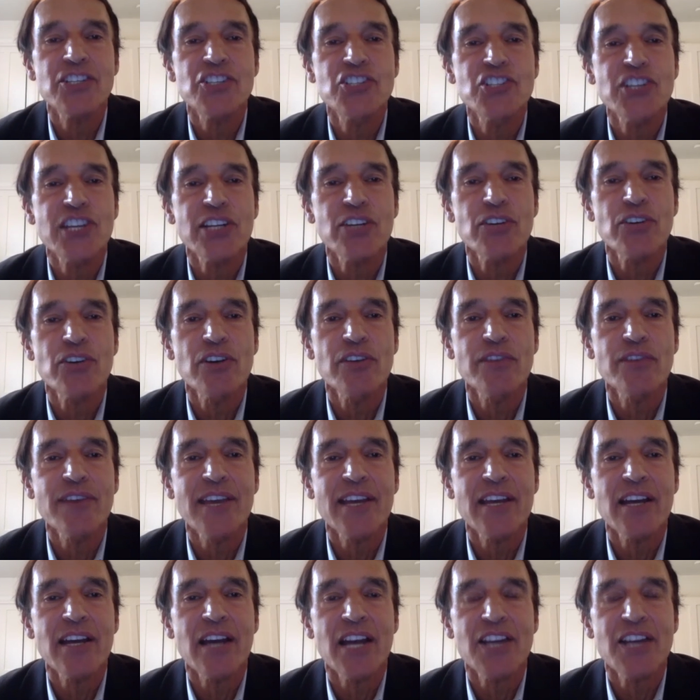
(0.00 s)
generative
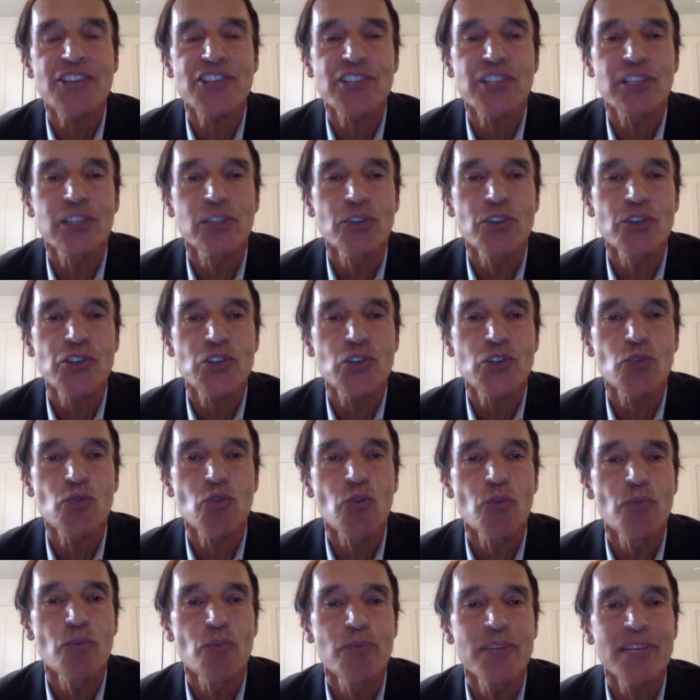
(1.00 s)
AI solution
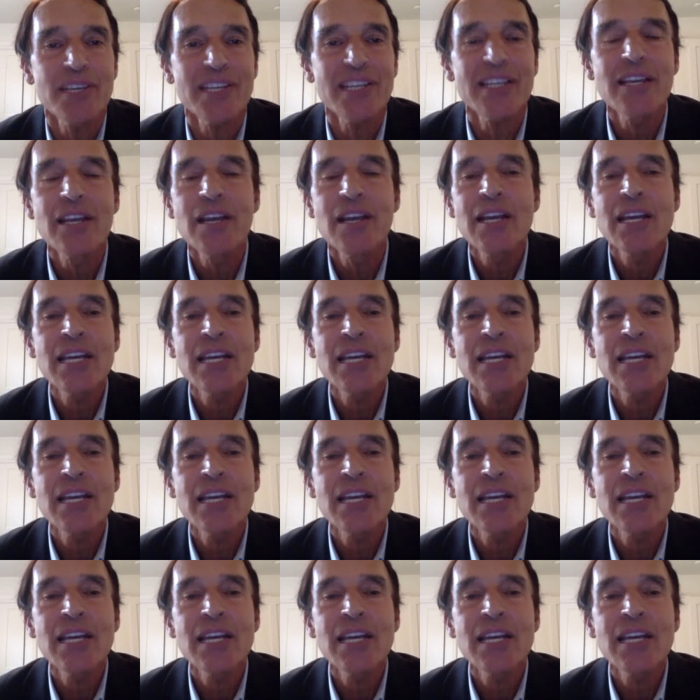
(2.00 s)
will be